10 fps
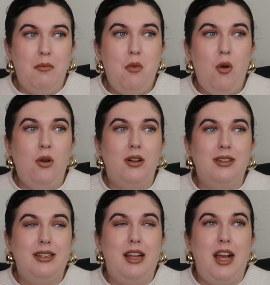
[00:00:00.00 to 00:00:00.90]
more,
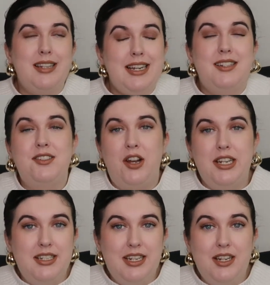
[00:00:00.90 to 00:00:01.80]
I say
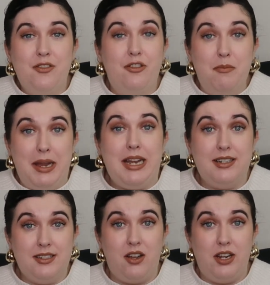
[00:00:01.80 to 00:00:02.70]
exciting. For me it's
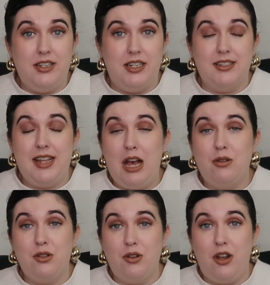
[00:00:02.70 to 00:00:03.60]
exciting because
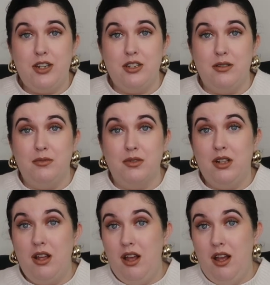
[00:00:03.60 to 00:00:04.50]
household items
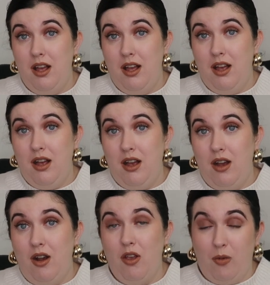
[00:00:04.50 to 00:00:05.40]

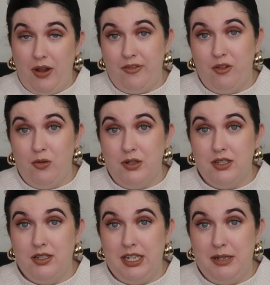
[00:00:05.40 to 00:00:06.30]
are the way forward,
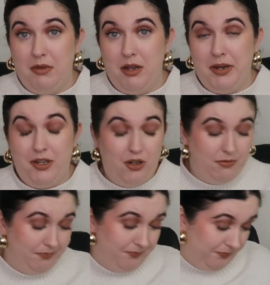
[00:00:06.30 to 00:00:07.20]
in my opinion.